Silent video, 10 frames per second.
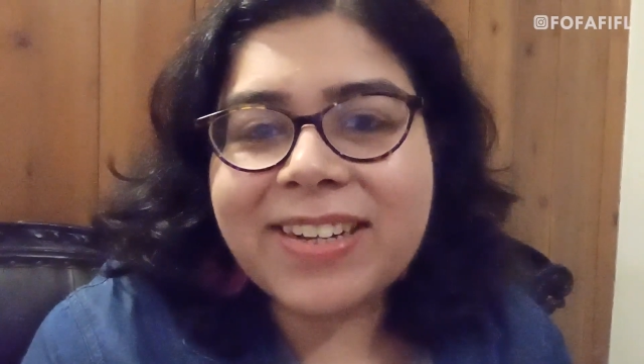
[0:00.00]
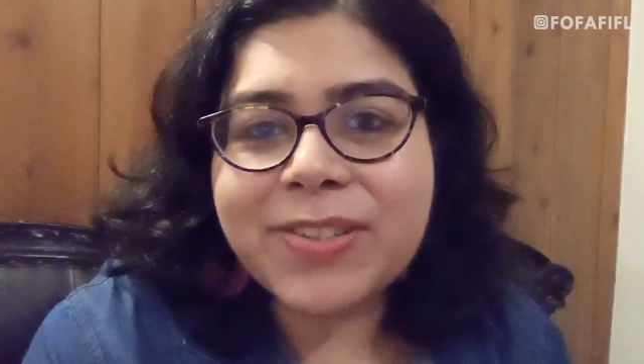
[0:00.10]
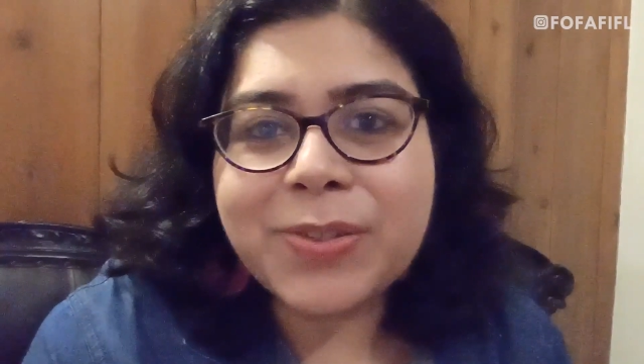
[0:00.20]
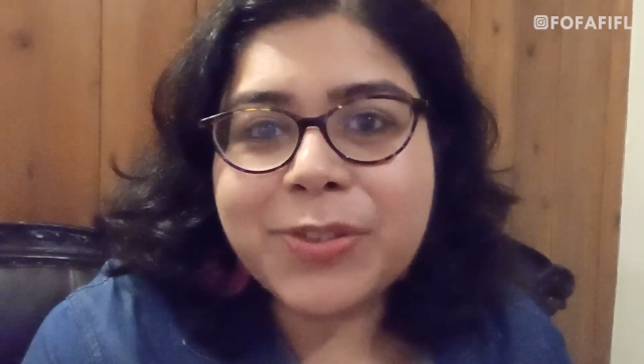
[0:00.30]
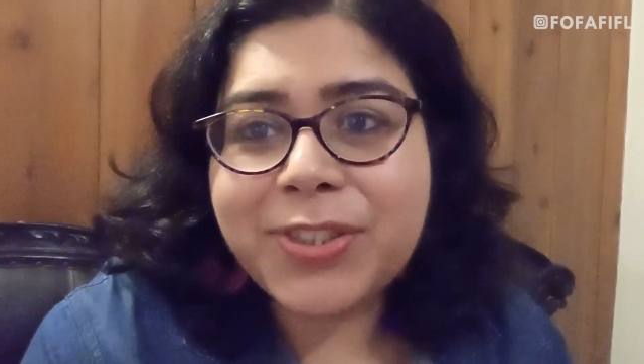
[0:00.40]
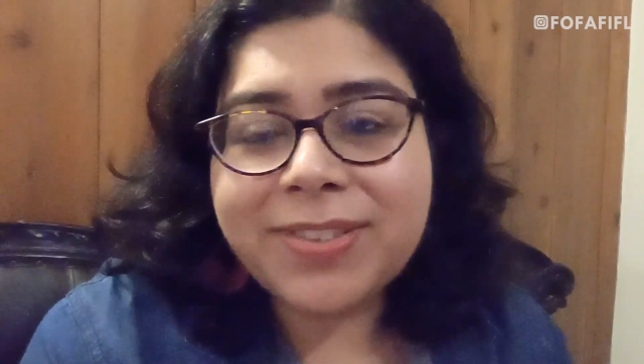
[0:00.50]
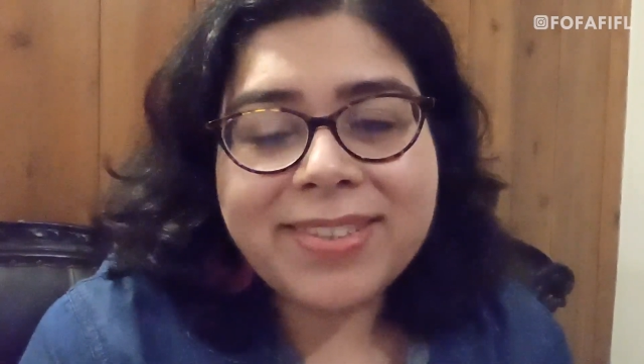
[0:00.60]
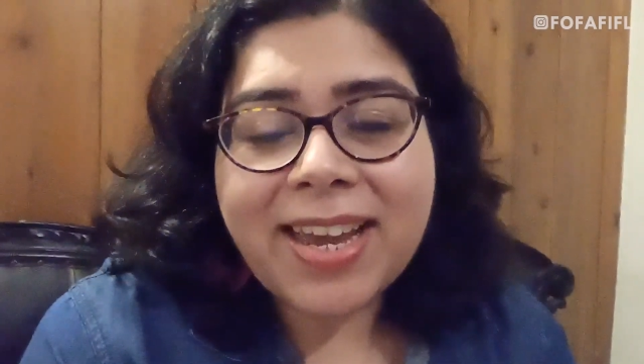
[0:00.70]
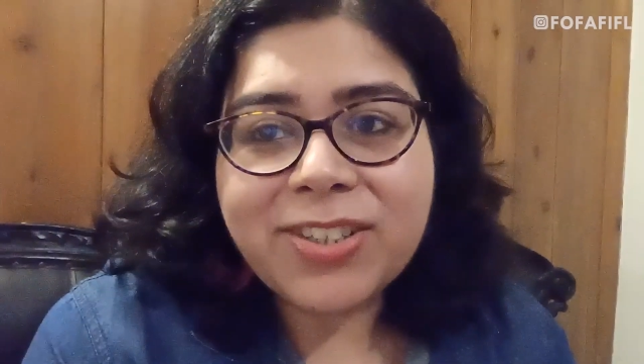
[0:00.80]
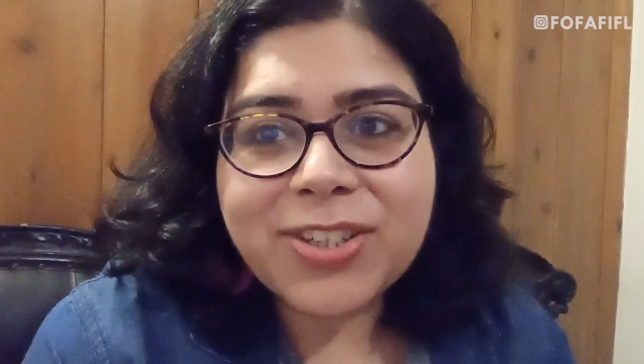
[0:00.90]
So
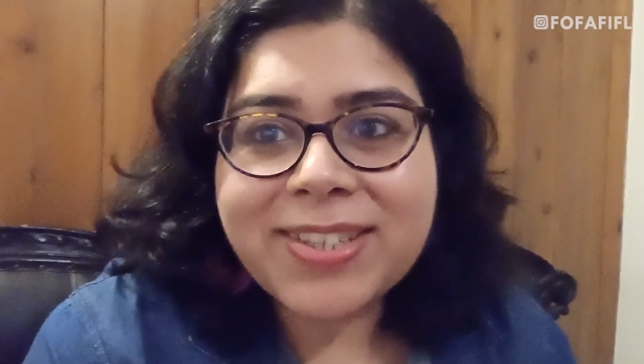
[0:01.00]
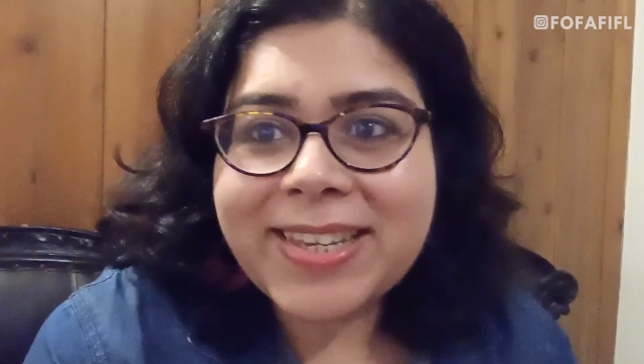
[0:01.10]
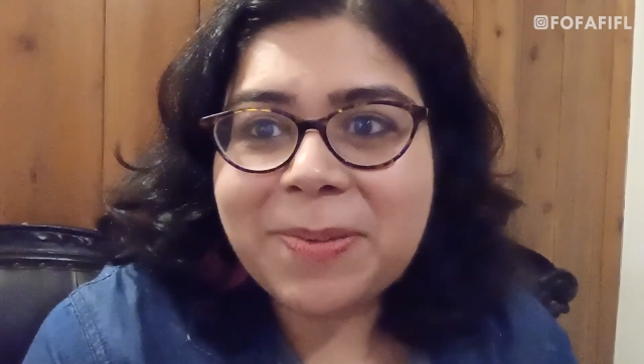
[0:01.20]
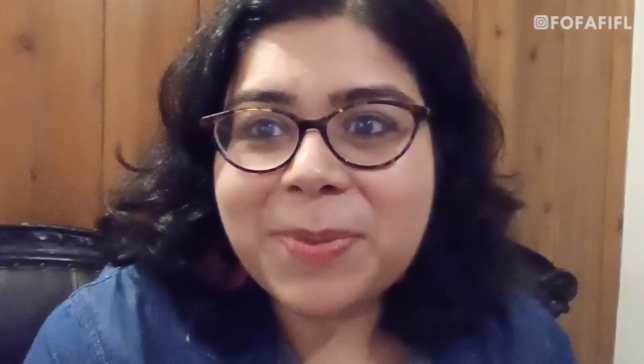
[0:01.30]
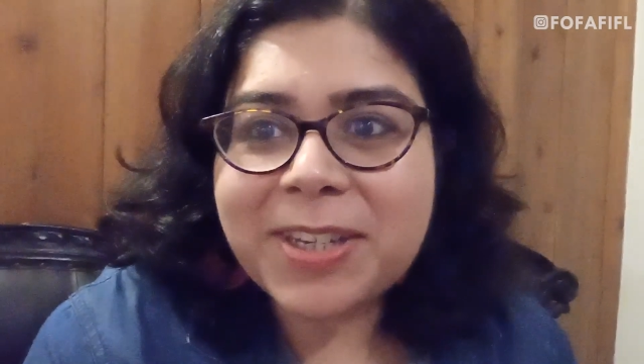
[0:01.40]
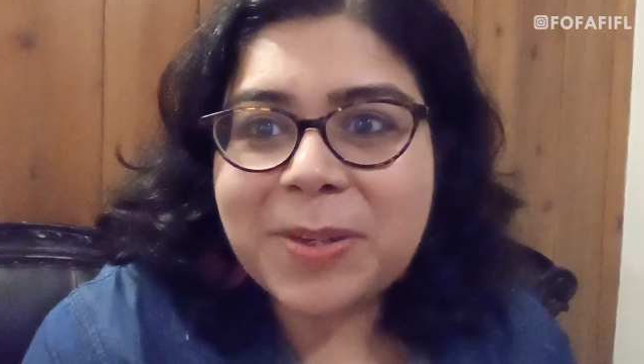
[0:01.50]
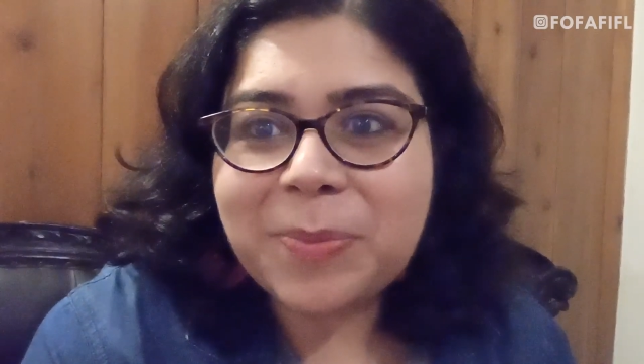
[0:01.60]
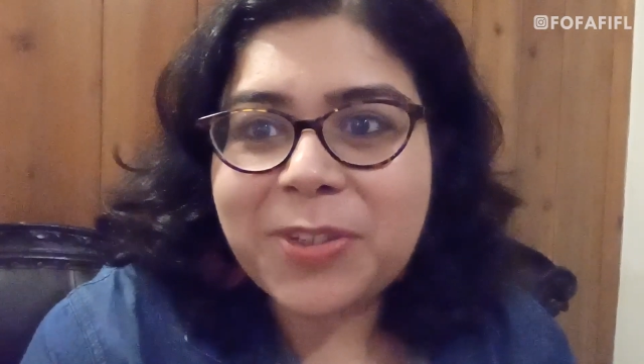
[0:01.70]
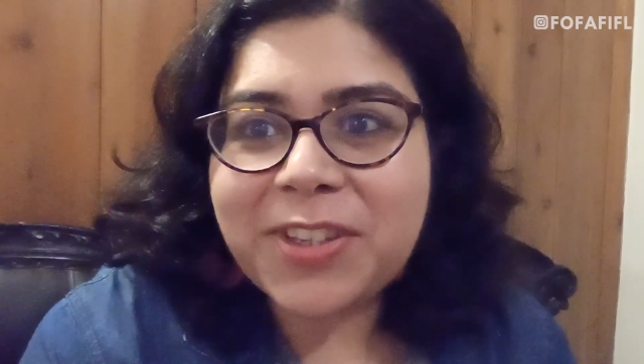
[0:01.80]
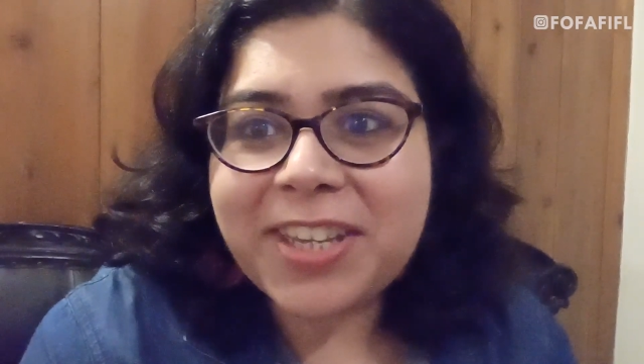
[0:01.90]
yeah, just keep the
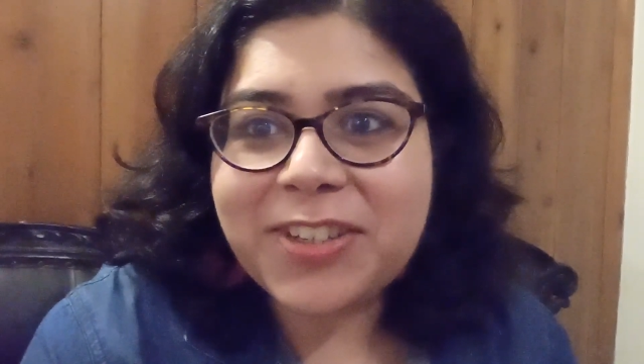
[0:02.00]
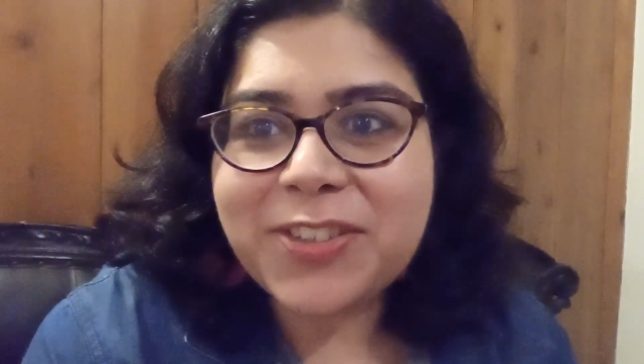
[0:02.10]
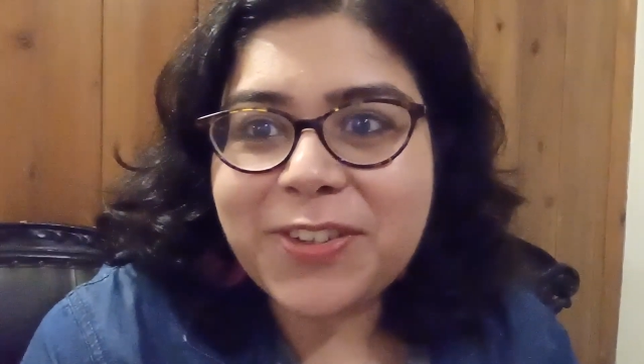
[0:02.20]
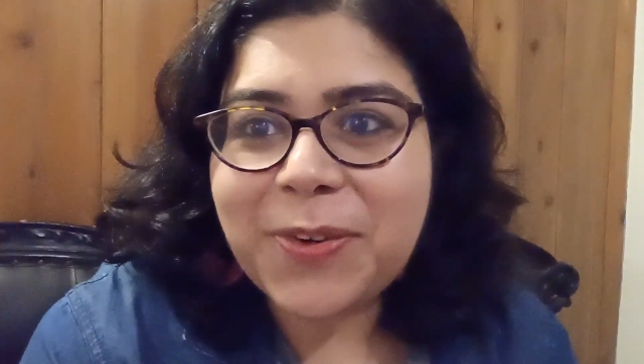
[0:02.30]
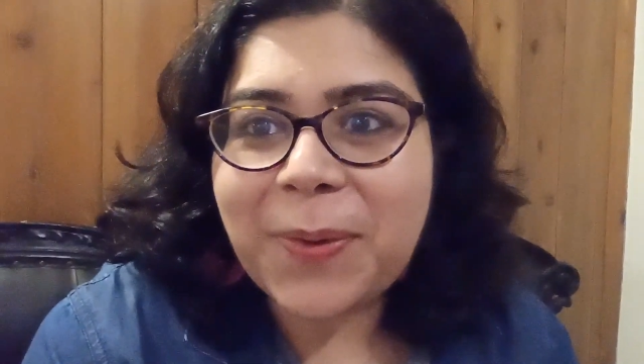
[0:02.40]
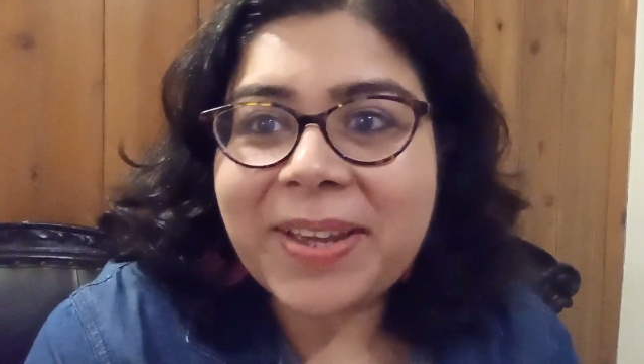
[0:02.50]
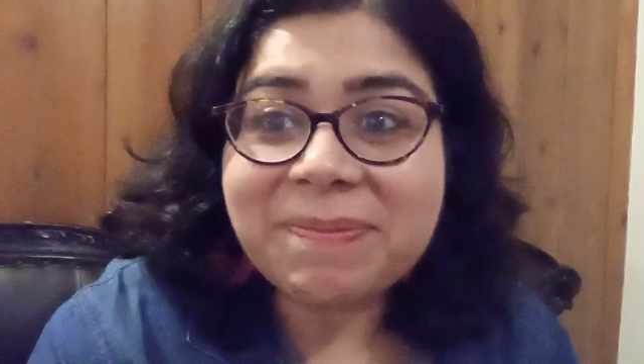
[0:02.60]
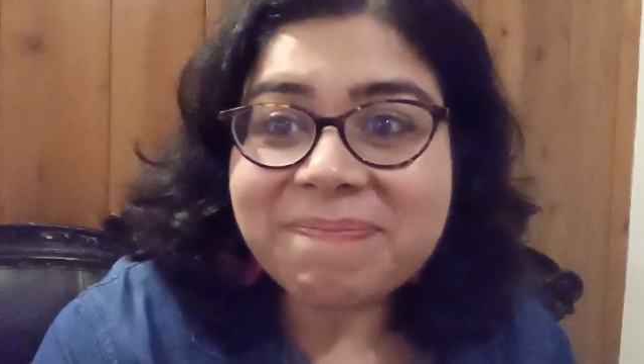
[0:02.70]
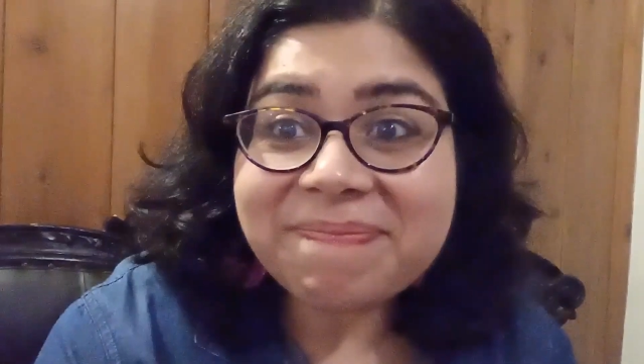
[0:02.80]
communication going.